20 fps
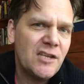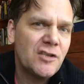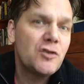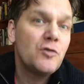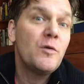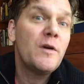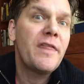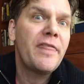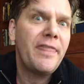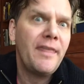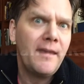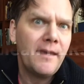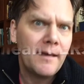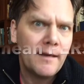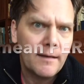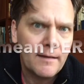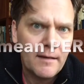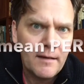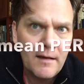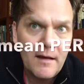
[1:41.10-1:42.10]
into a
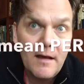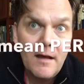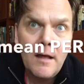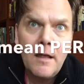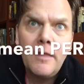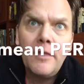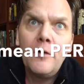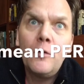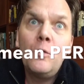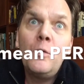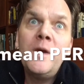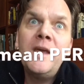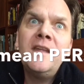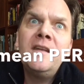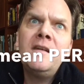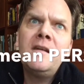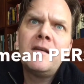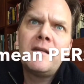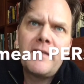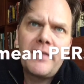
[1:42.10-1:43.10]
thing, the
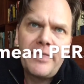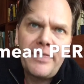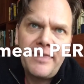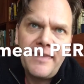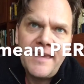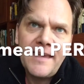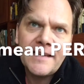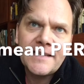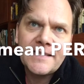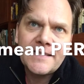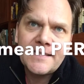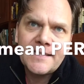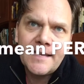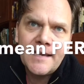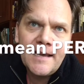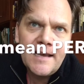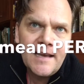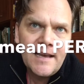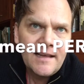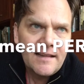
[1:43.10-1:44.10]
wind thinks
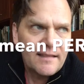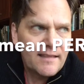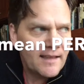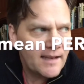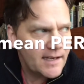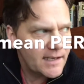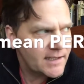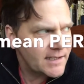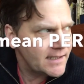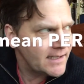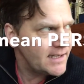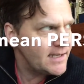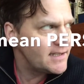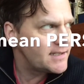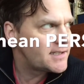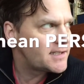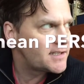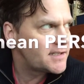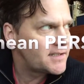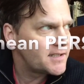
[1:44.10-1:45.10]
that it
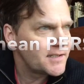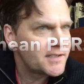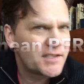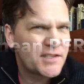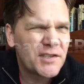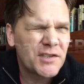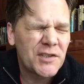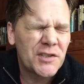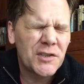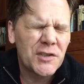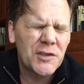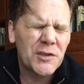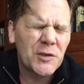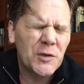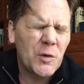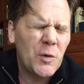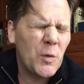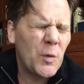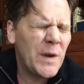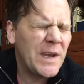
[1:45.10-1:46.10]
needs to
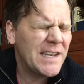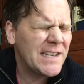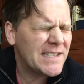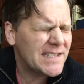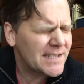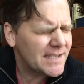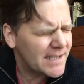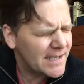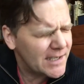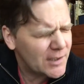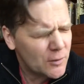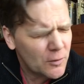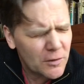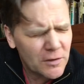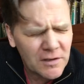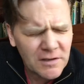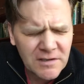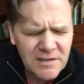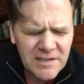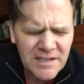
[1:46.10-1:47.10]
squint in
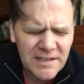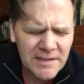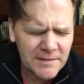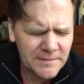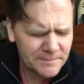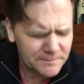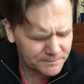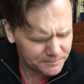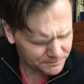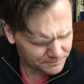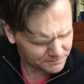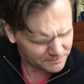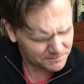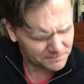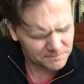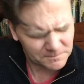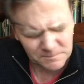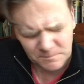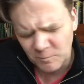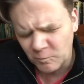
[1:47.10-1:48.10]
order to
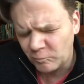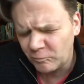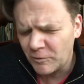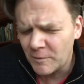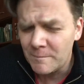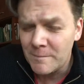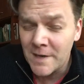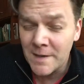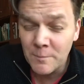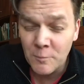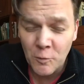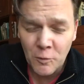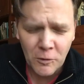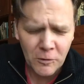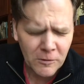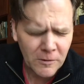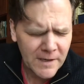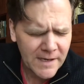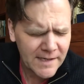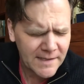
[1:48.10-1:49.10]

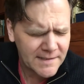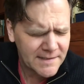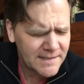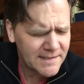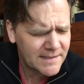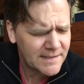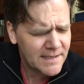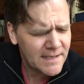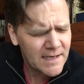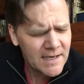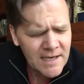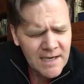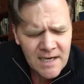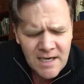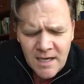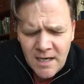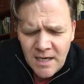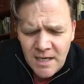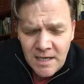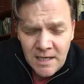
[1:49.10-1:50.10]
remember its
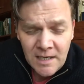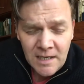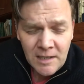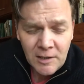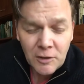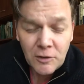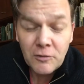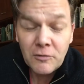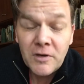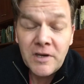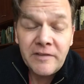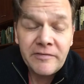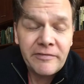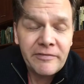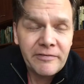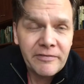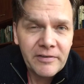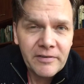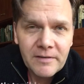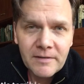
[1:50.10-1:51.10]

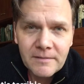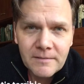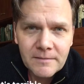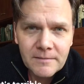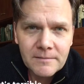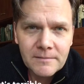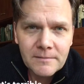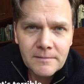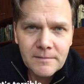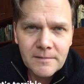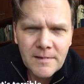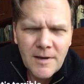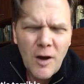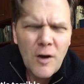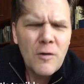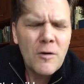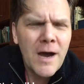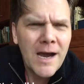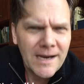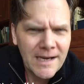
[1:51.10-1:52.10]
grief.
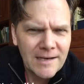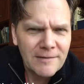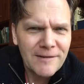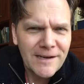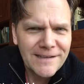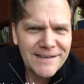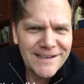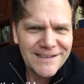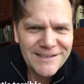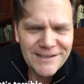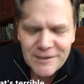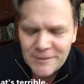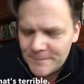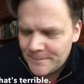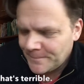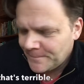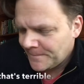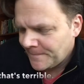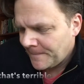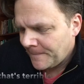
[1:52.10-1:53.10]
Oh, I gotta write that down.
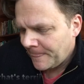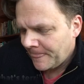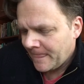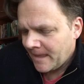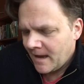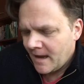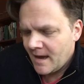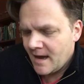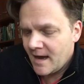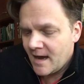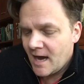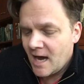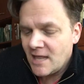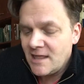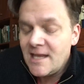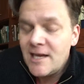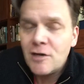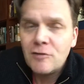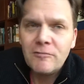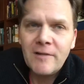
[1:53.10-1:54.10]

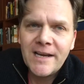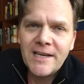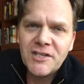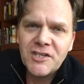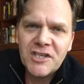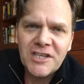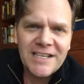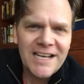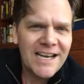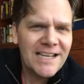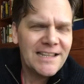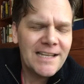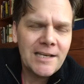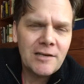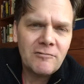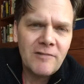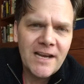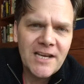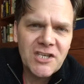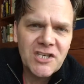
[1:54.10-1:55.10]
Alliteration.
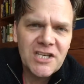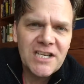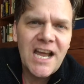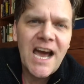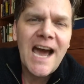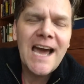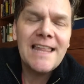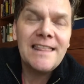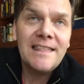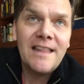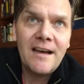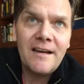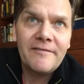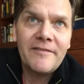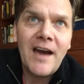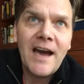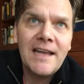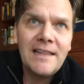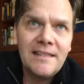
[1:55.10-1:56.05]
Alliteration I love. I